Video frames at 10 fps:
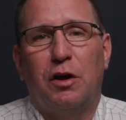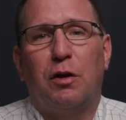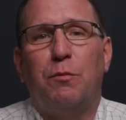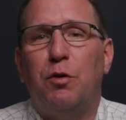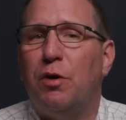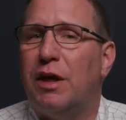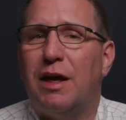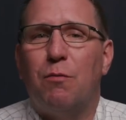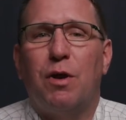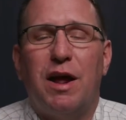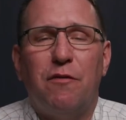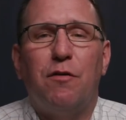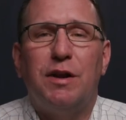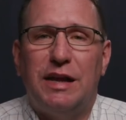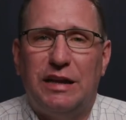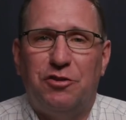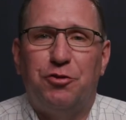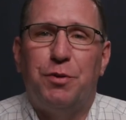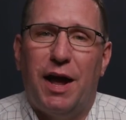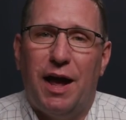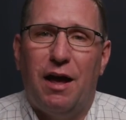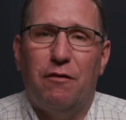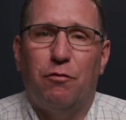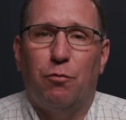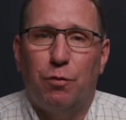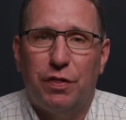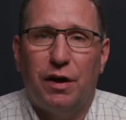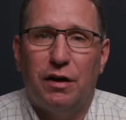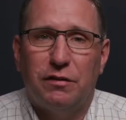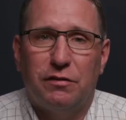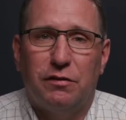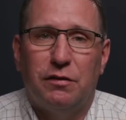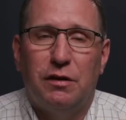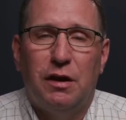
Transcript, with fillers: communicate whatever needs you have with us.